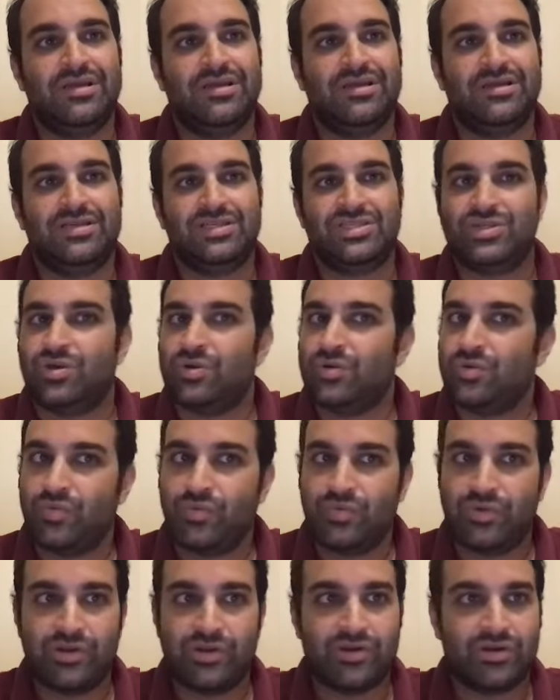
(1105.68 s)
So
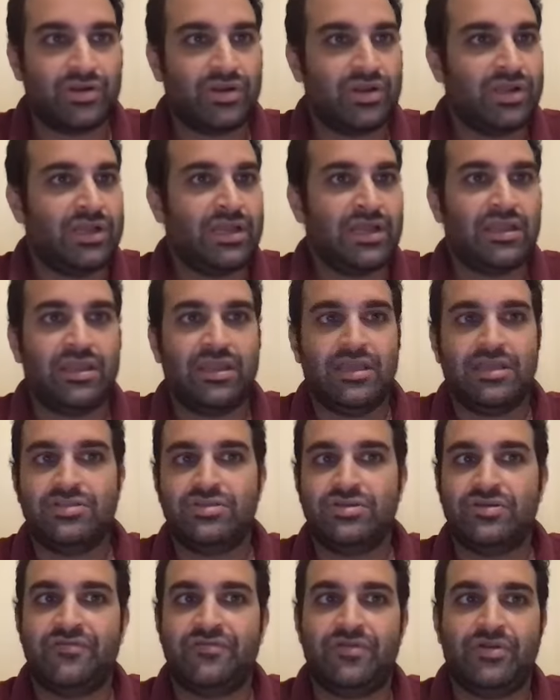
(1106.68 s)
we're getting
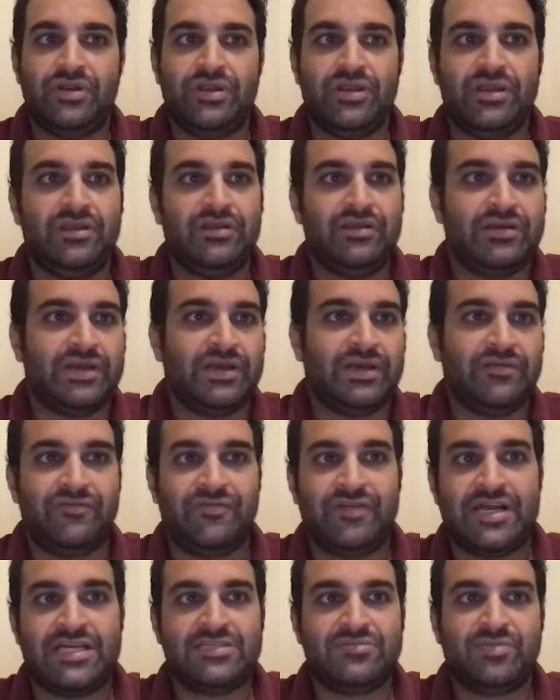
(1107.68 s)
into a very
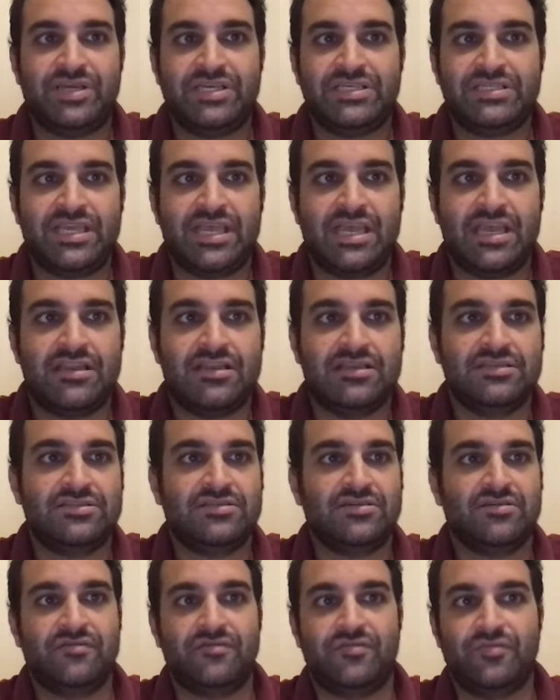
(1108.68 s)
fast-paced cadence
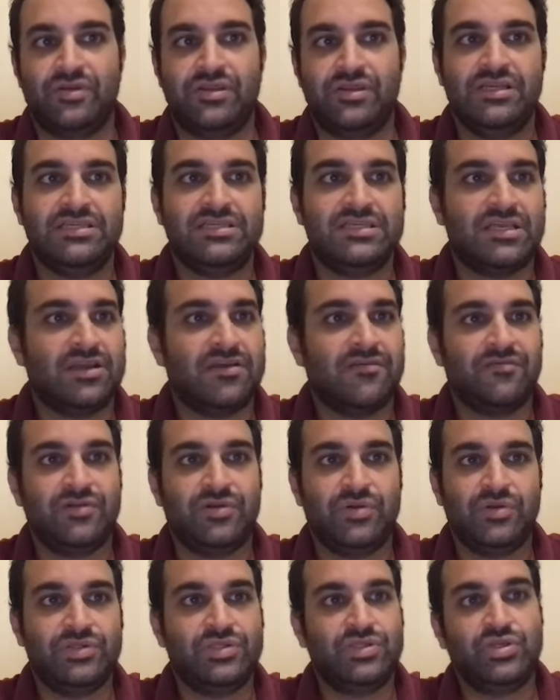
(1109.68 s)
of releasing
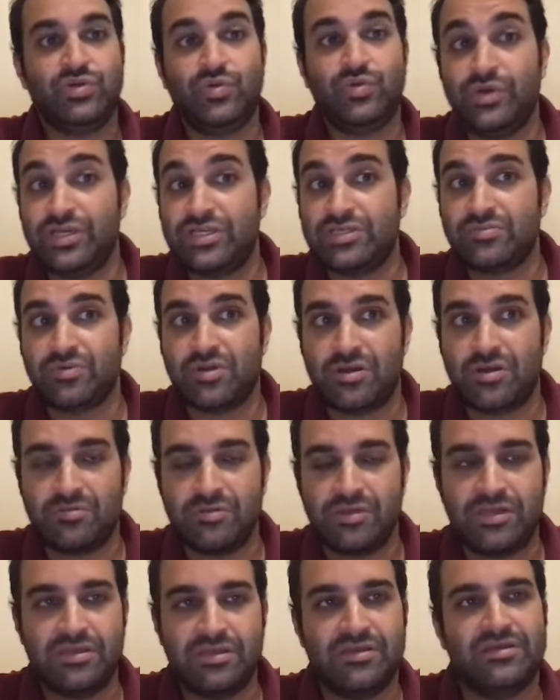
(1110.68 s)
every 2 weeks
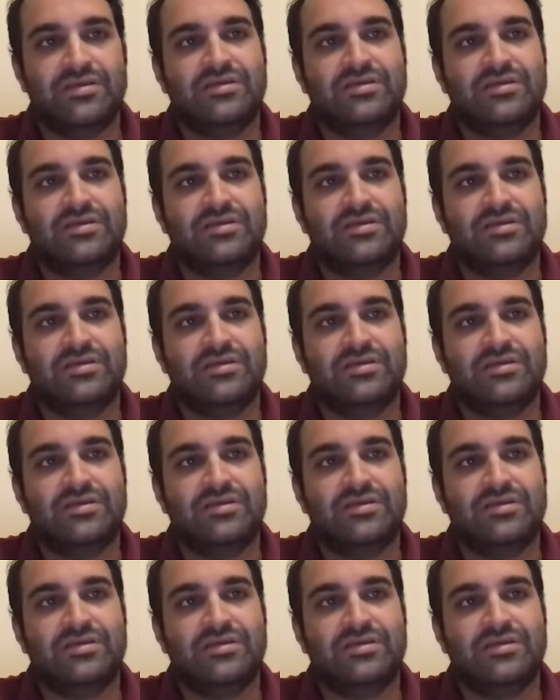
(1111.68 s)
probably.